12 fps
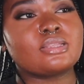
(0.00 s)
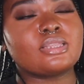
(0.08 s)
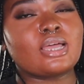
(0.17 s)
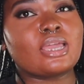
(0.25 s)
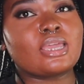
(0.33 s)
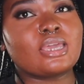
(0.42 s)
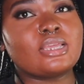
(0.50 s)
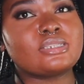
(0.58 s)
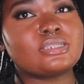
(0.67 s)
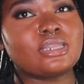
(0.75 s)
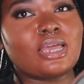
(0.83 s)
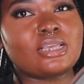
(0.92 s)
like
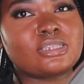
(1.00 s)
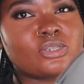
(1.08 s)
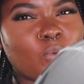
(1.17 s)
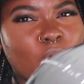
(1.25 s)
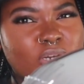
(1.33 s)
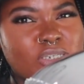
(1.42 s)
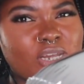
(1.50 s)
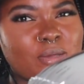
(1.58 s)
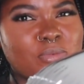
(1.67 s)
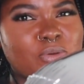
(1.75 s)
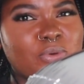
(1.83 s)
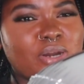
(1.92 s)
it's like square
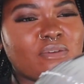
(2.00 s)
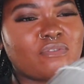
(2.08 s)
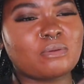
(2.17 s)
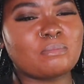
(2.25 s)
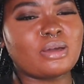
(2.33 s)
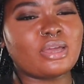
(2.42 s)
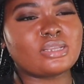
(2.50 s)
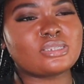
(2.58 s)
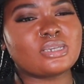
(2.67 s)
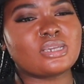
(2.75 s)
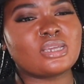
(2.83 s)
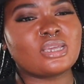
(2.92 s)
shape or whatever, but